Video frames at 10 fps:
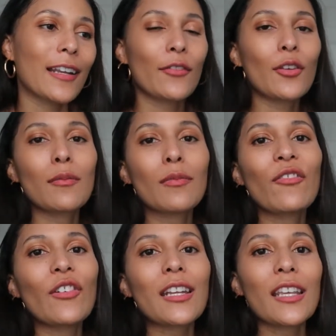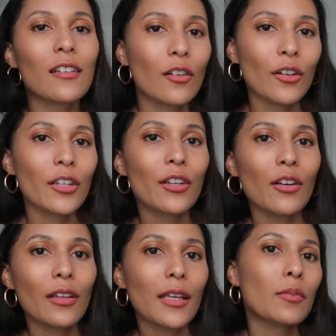And if you can be funny, or, you
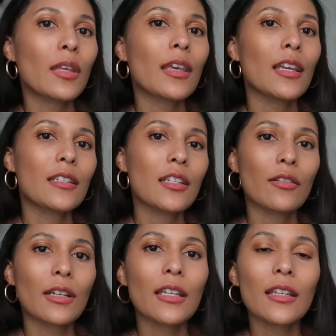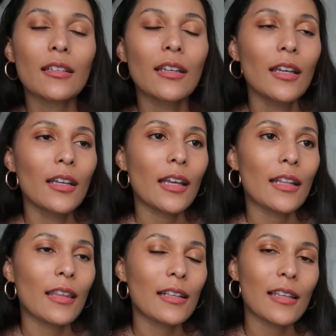know, like be endearing and,
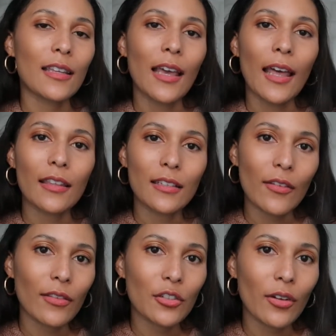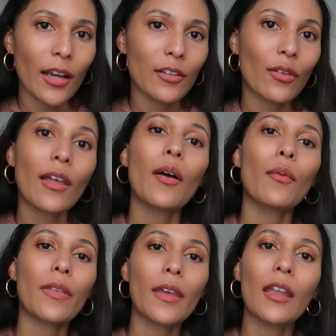and things like that, then definitely try and do that
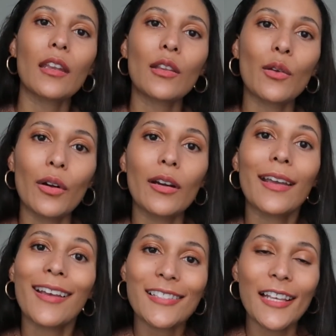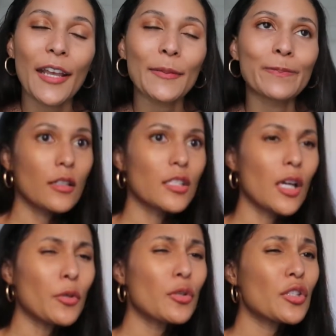within your essay.
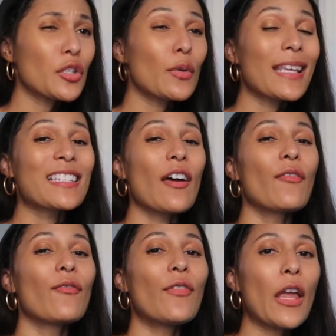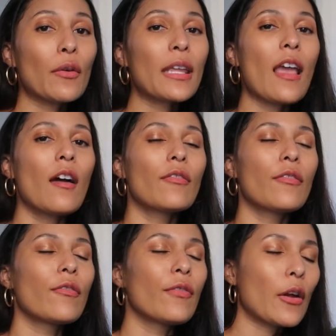W G U is very,
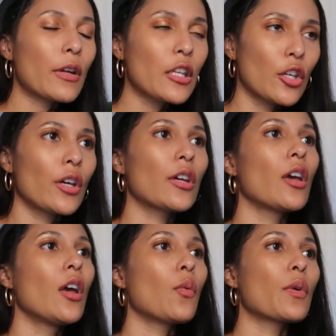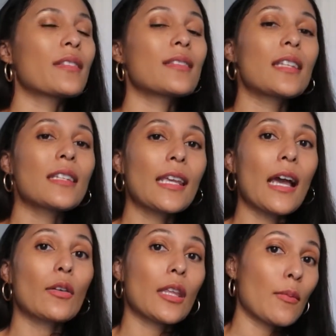very good with sending
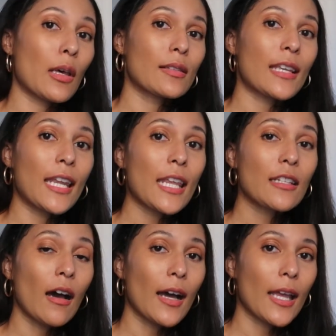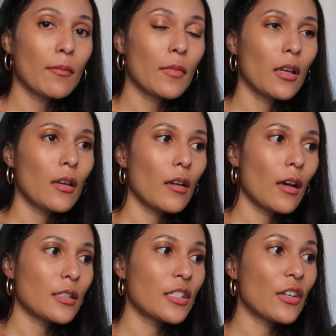out emails anytime
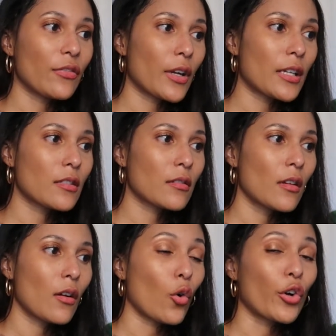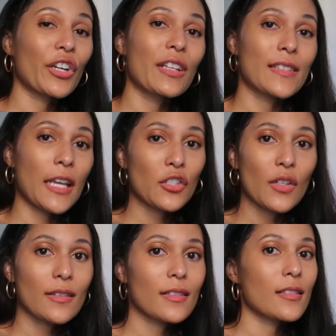different
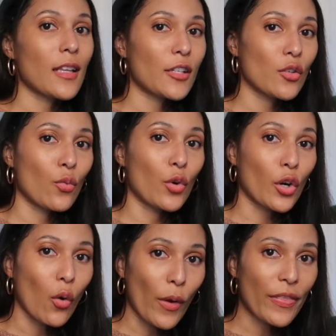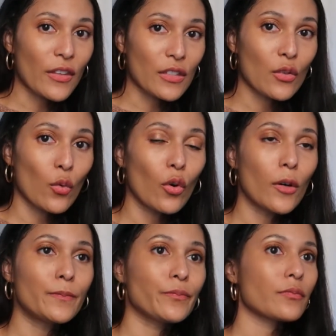organizations decide to work with the school.